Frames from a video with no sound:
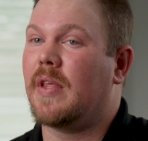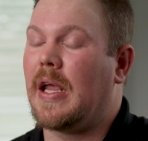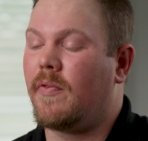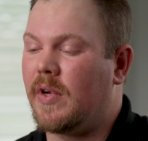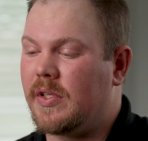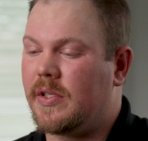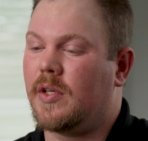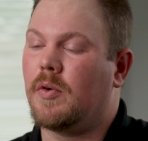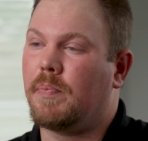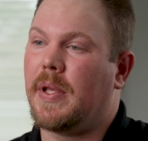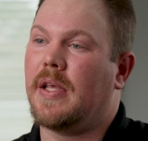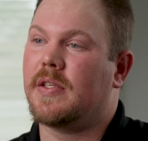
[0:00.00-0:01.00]
Every single
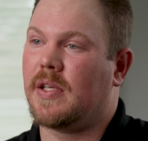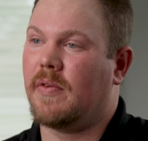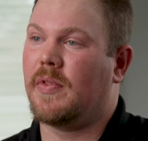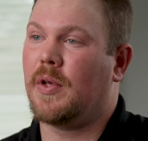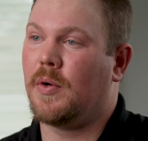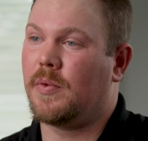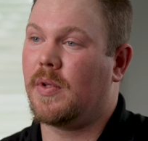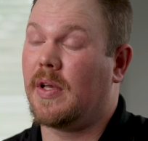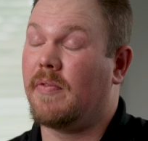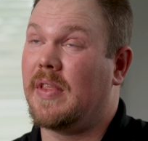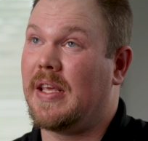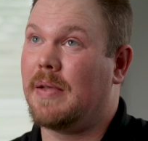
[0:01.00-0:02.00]
piece of
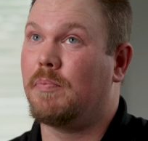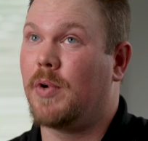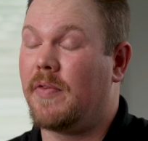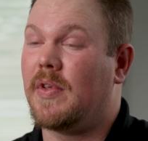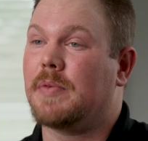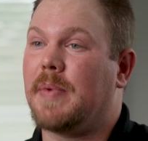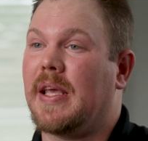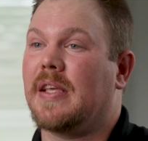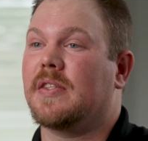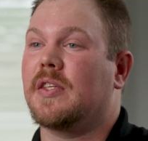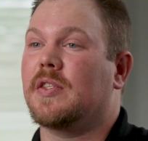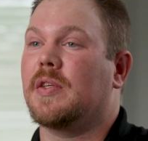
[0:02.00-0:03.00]
the previous bagging
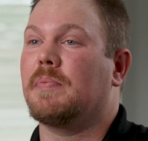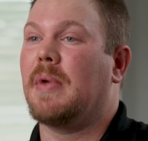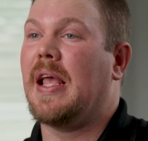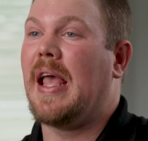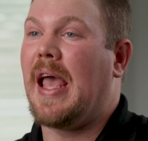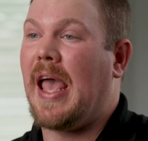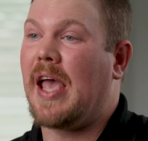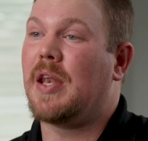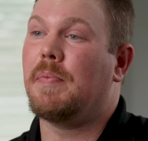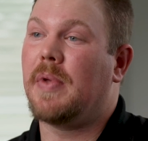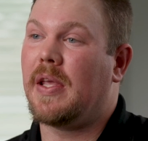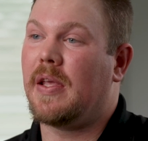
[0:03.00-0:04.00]
system had
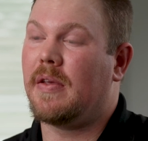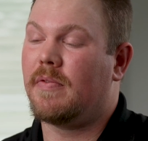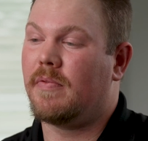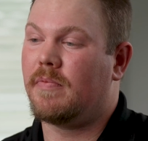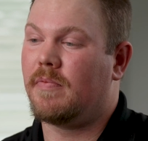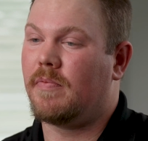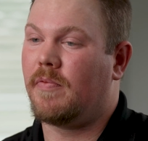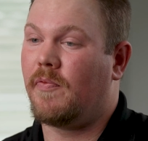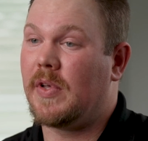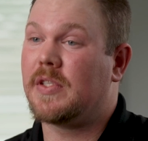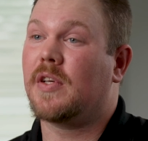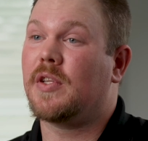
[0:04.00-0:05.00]
to be
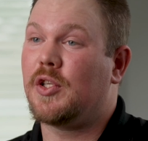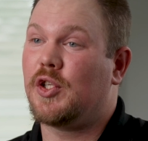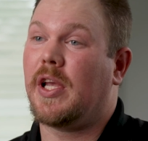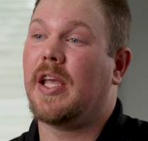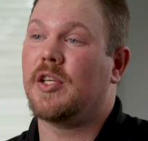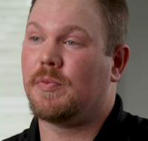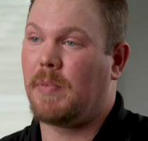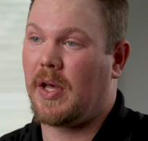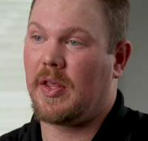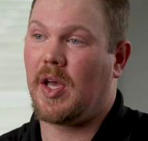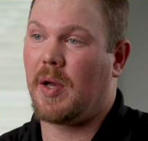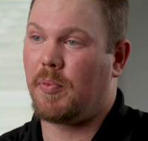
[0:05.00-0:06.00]
physically changed by
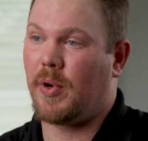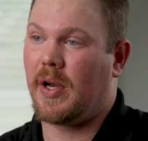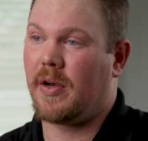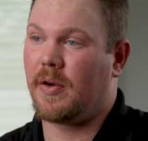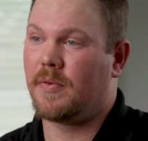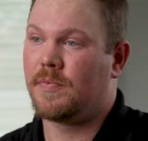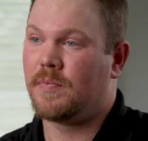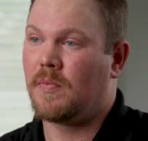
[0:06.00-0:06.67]
the operator.